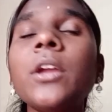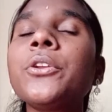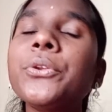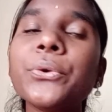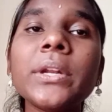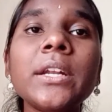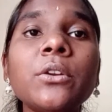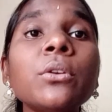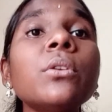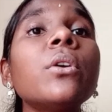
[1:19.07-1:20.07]
You need
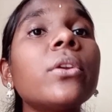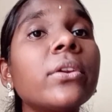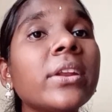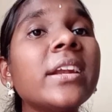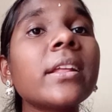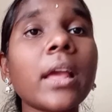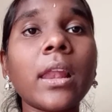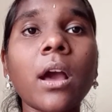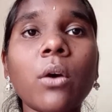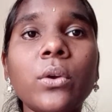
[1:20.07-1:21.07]
to read
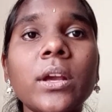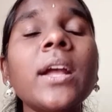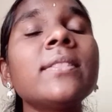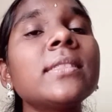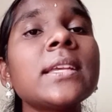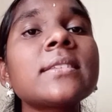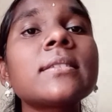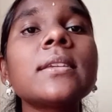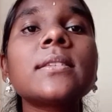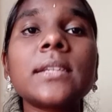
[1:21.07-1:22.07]
aloud. This
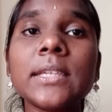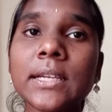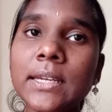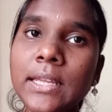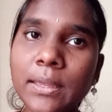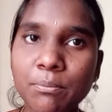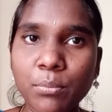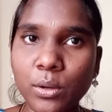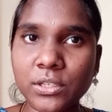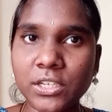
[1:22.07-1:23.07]
is really
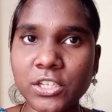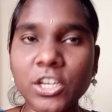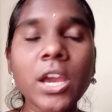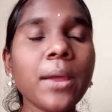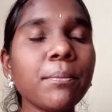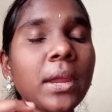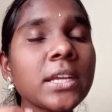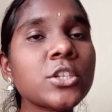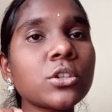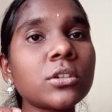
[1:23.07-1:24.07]
important.
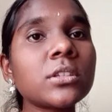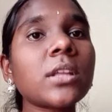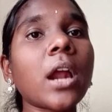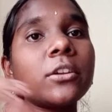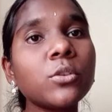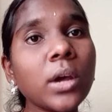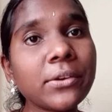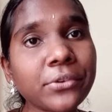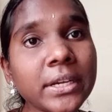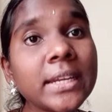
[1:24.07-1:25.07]
Make sure that you are
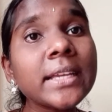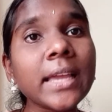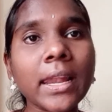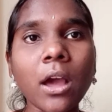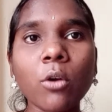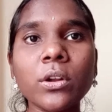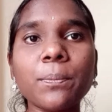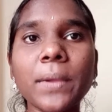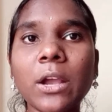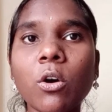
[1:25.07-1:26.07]
reading aloud
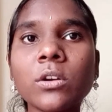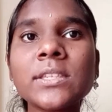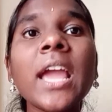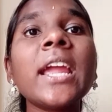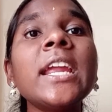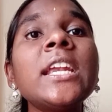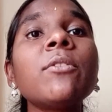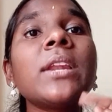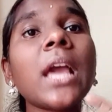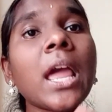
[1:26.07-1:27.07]
because it
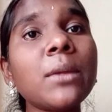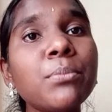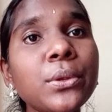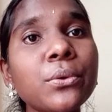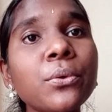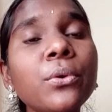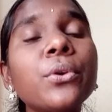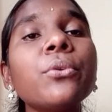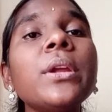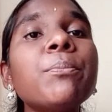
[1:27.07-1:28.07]
will help you
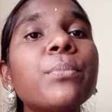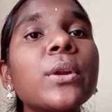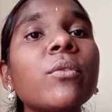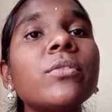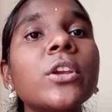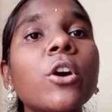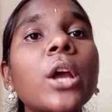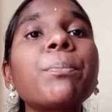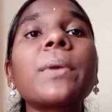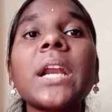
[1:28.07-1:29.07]
to improve your
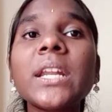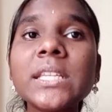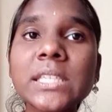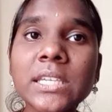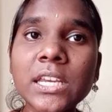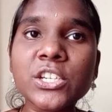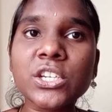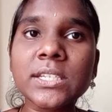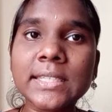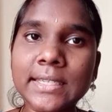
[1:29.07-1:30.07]

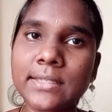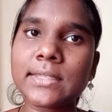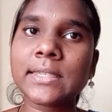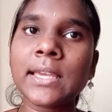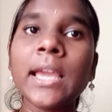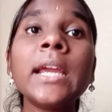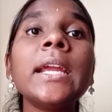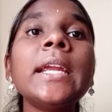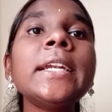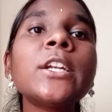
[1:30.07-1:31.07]
pronunciation skills,
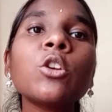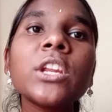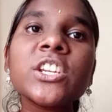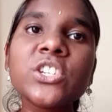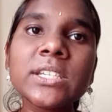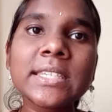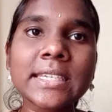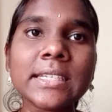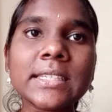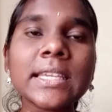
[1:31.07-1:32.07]
intonation
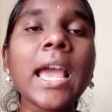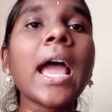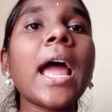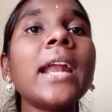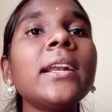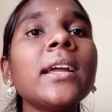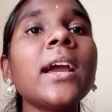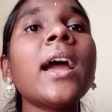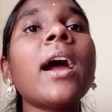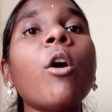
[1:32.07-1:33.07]
skills, and
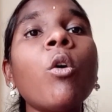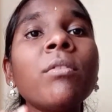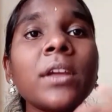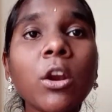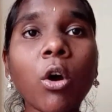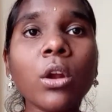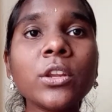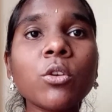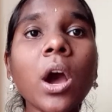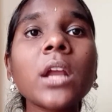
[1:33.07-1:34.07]
overall
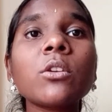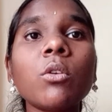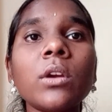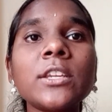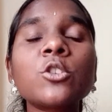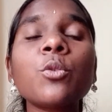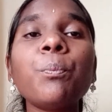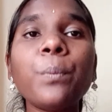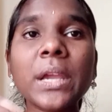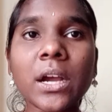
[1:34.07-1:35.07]
you are going to
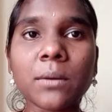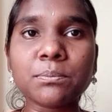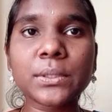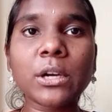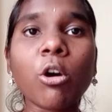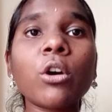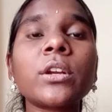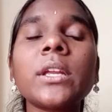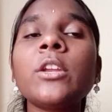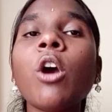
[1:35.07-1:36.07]
pick up or
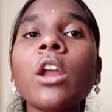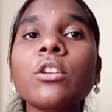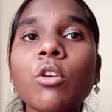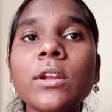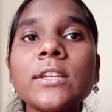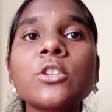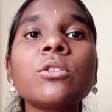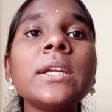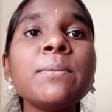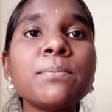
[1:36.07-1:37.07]
you are going to
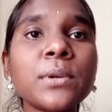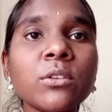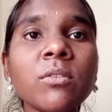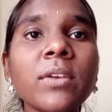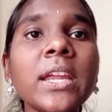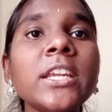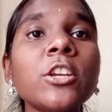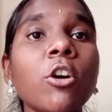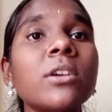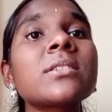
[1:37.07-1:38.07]
improve in
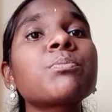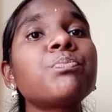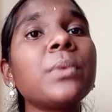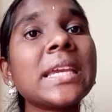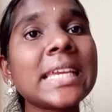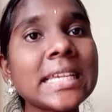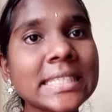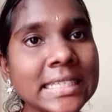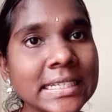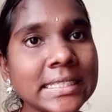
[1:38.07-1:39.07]
your speaking
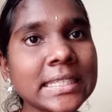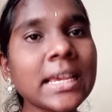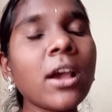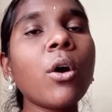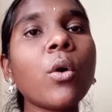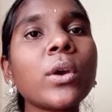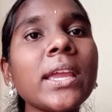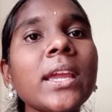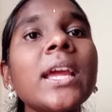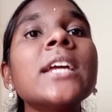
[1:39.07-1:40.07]
skills.
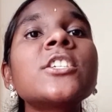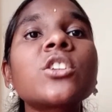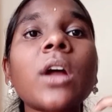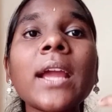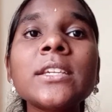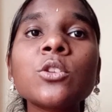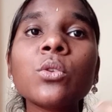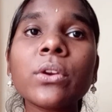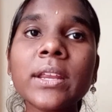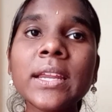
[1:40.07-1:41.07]
Okay, try to
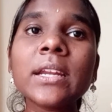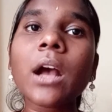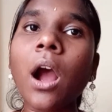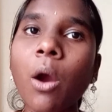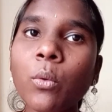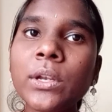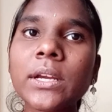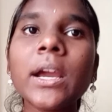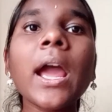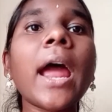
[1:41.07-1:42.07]
read out
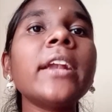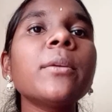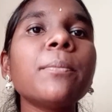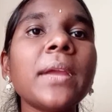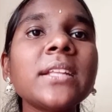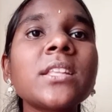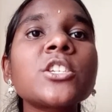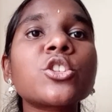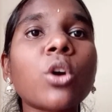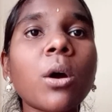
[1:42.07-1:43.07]
and make the
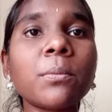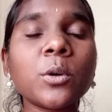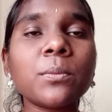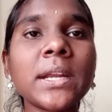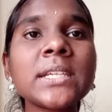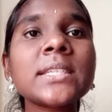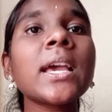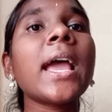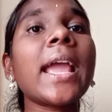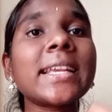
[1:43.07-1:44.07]
jaw movements
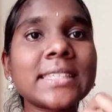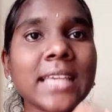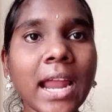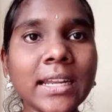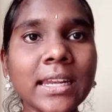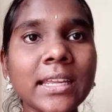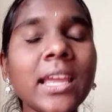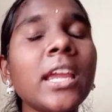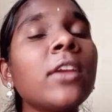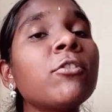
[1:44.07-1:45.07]
exactly.
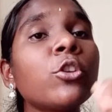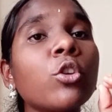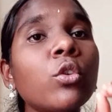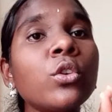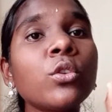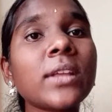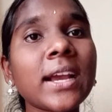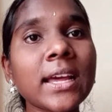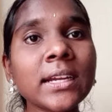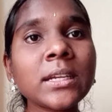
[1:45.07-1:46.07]
If you don't know the
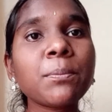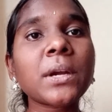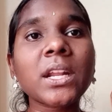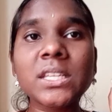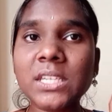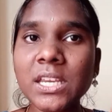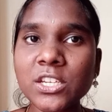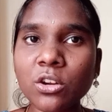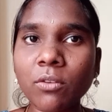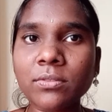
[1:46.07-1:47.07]
correct
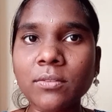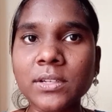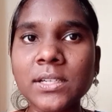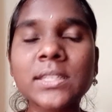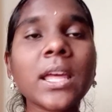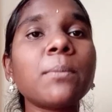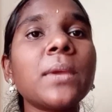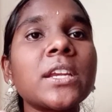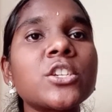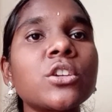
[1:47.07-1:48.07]
pronunciation of the words, then
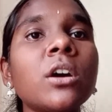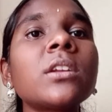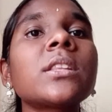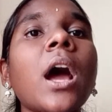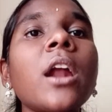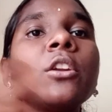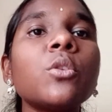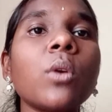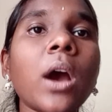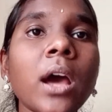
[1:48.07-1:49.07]
make sure that
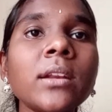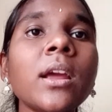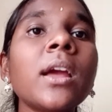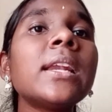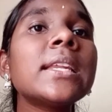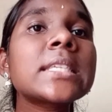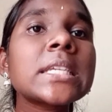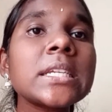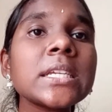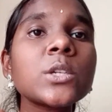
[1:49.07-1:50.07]
you are
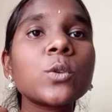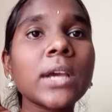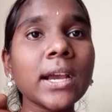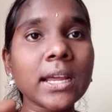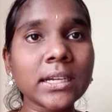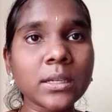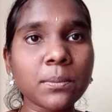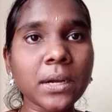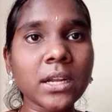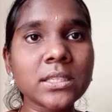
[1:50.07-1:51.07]
listening to the correct
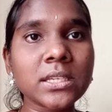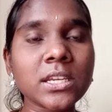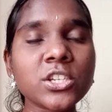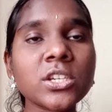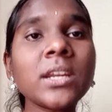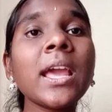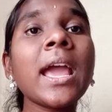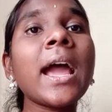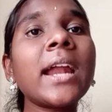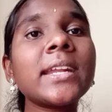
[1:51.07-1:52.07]
pronunciation
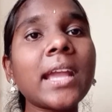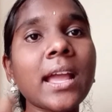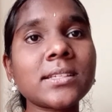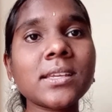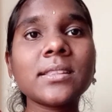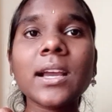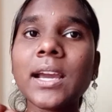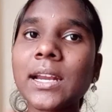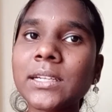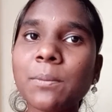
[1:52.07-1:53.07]
and catching the
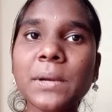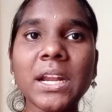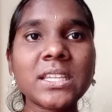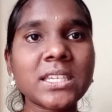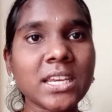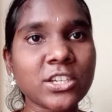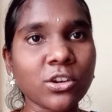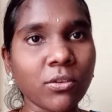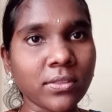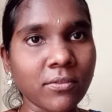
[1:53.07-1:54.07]
correct pronunciation
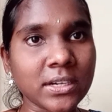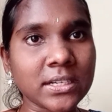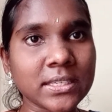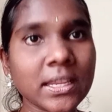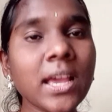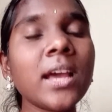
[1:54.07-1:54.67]
of the words.